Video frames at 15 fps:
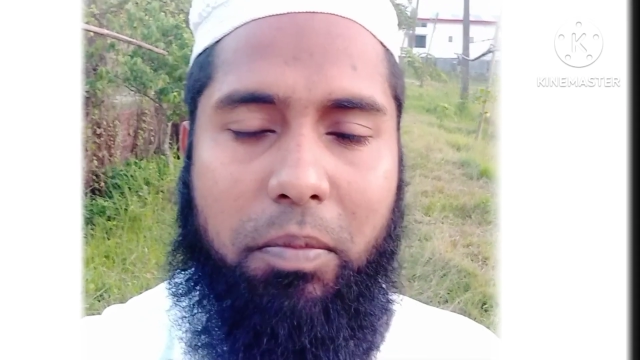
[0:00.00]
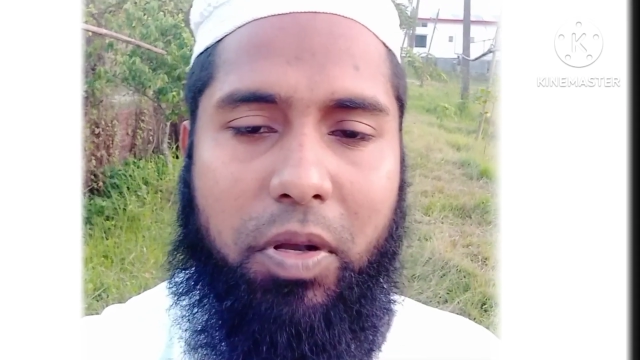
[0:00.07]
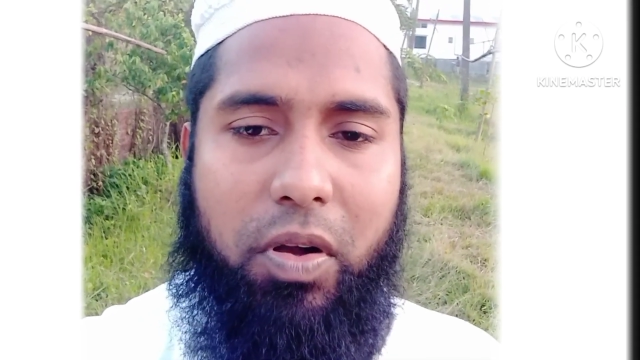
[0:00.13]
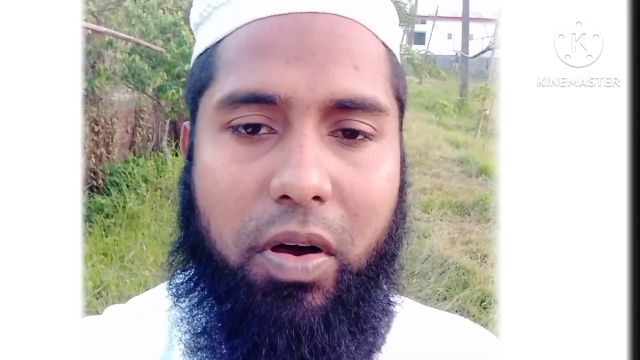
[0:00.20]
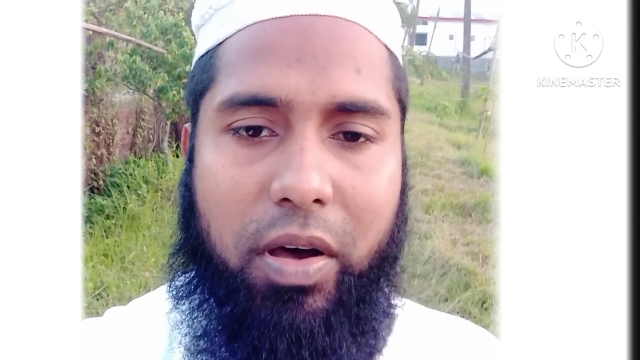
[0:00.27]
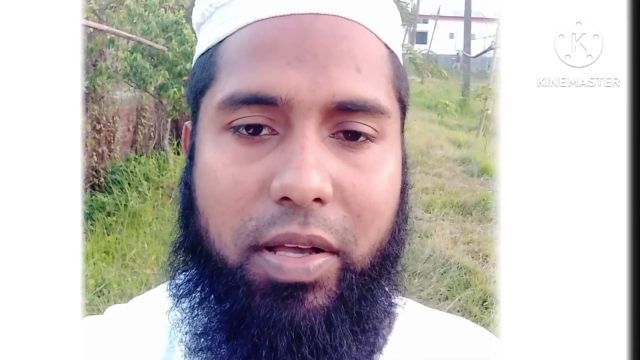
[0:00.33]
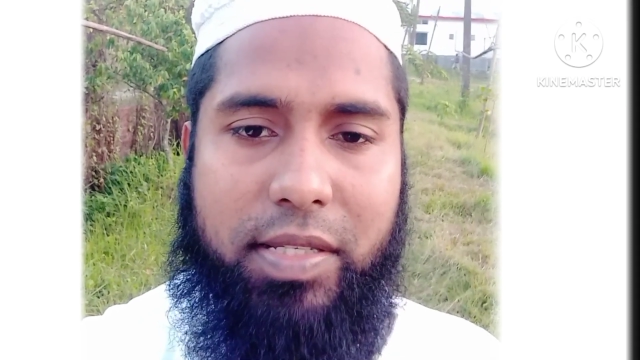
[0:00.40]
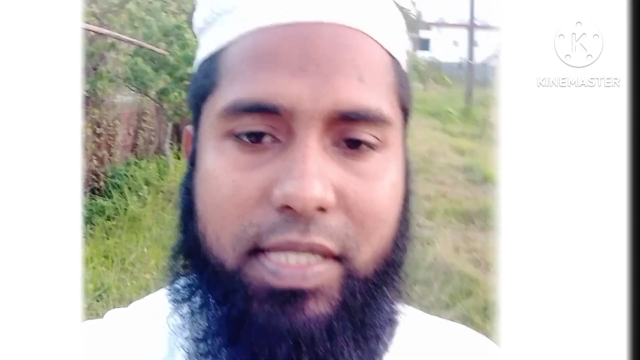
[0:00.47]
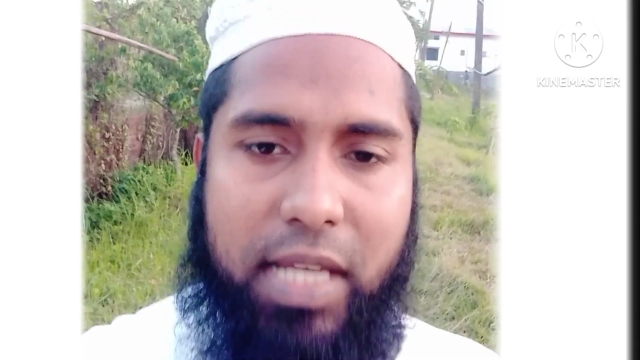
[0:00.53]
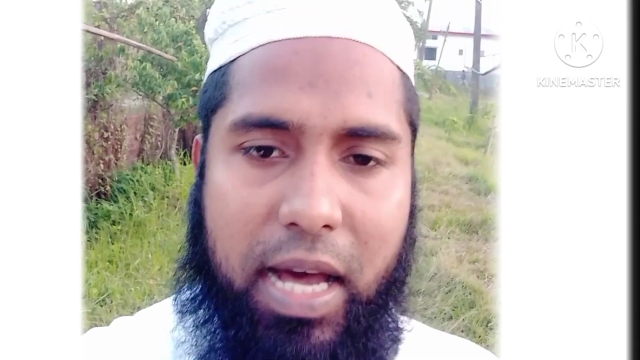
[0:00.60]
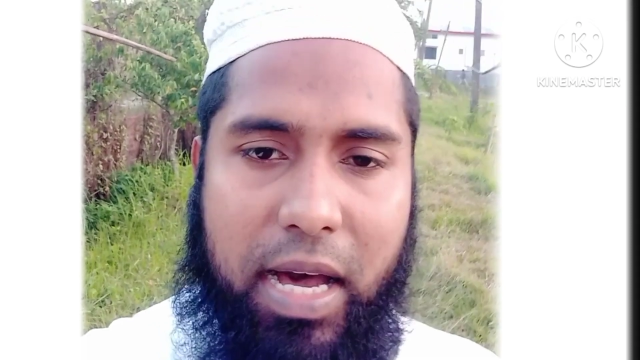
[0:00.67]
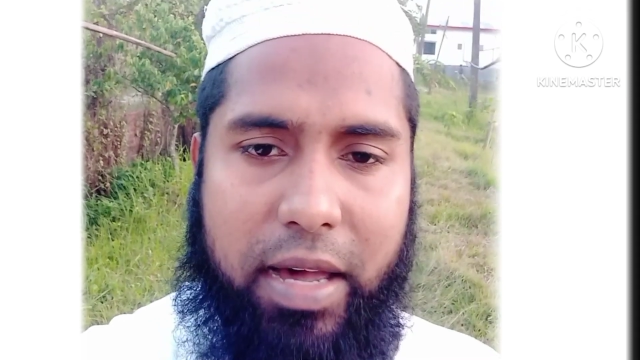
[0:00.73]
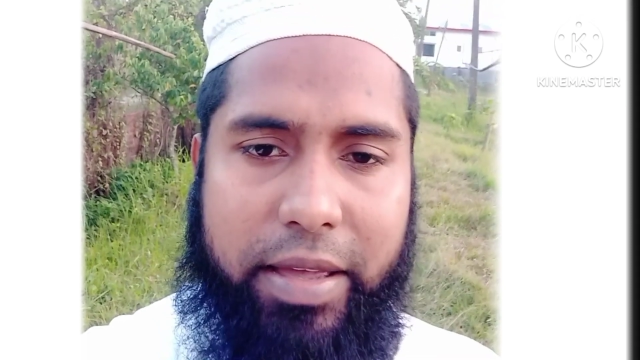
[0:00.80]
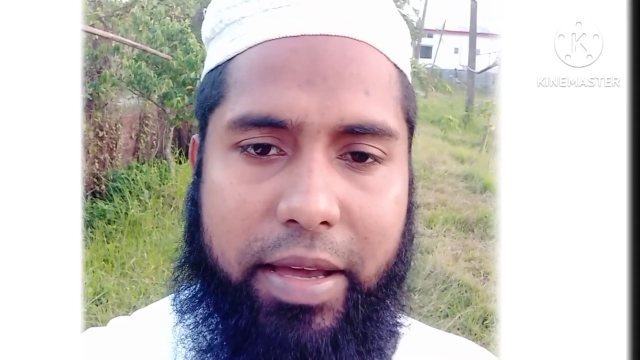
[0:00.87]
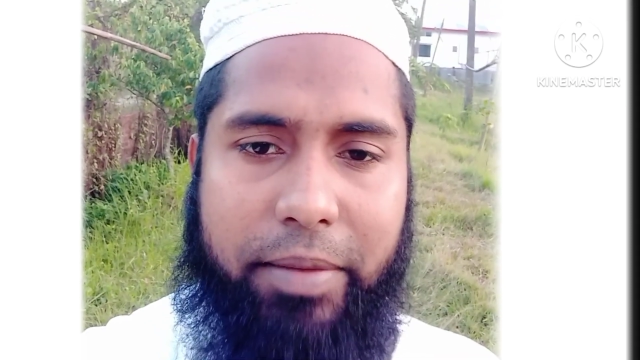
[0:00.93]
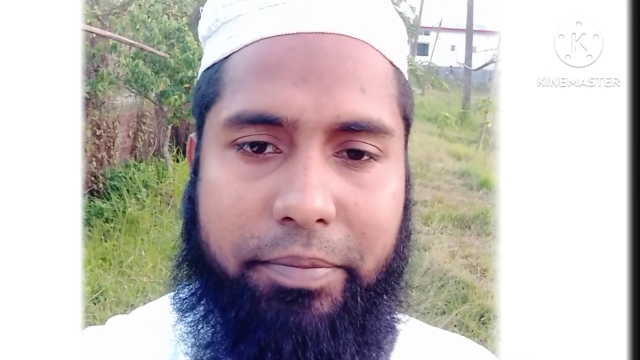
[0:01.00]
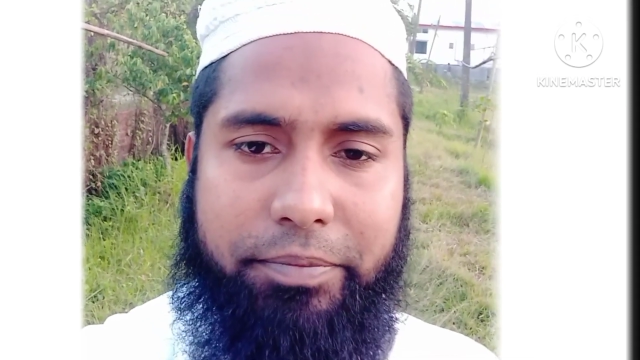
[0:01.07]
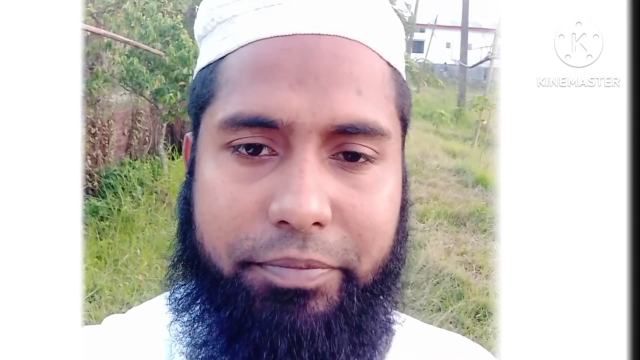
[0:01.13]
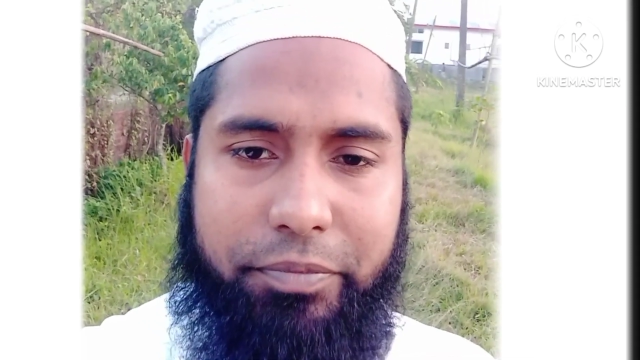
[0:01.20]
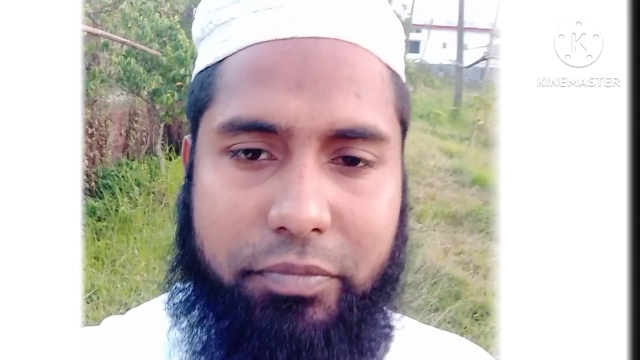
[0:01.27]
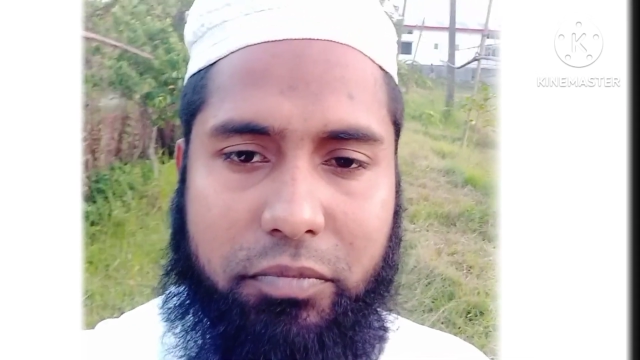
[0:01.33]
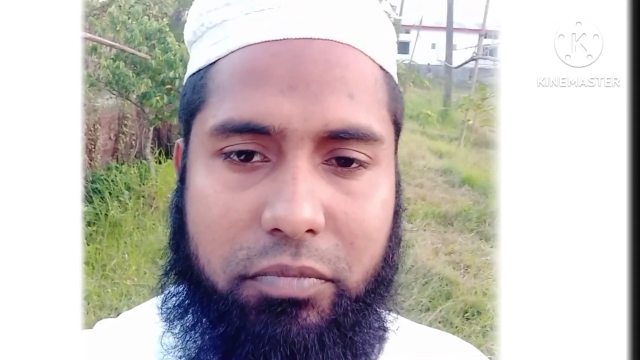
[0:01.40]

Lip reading: because I am